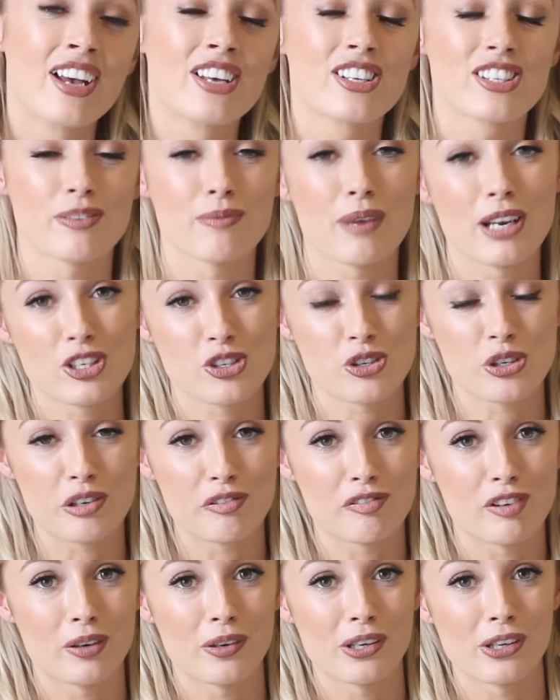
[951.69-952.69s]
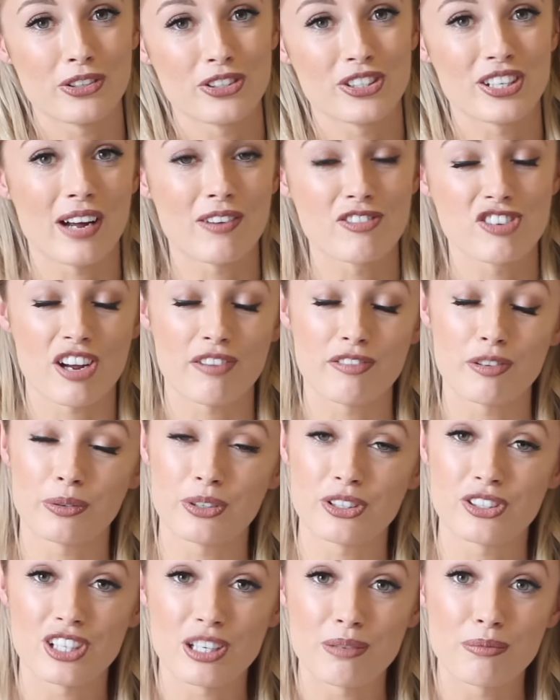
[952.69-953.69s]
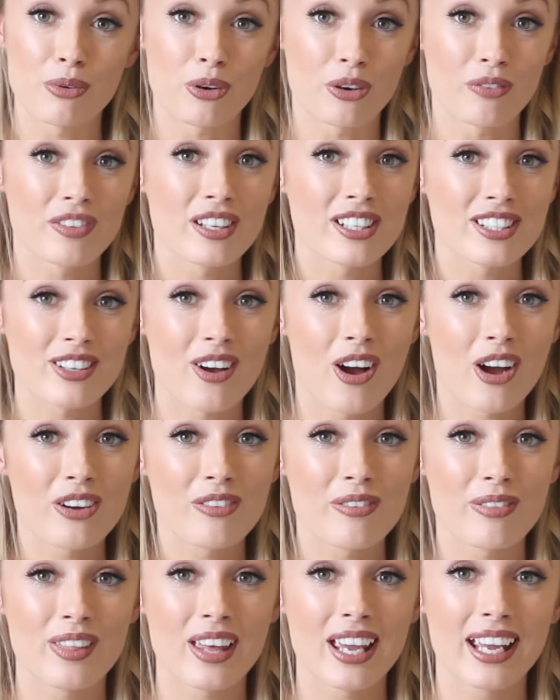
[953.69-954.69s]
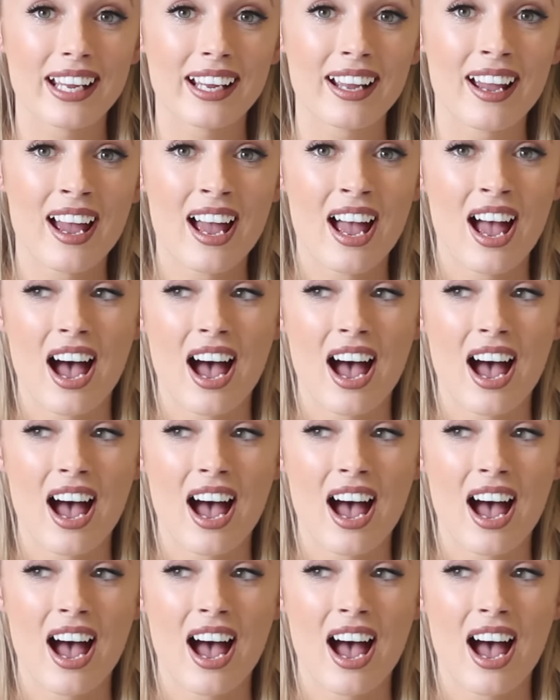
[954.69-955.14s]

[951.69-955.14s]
so make sure you're following on Snapchat if you want to see more of this kind of thing.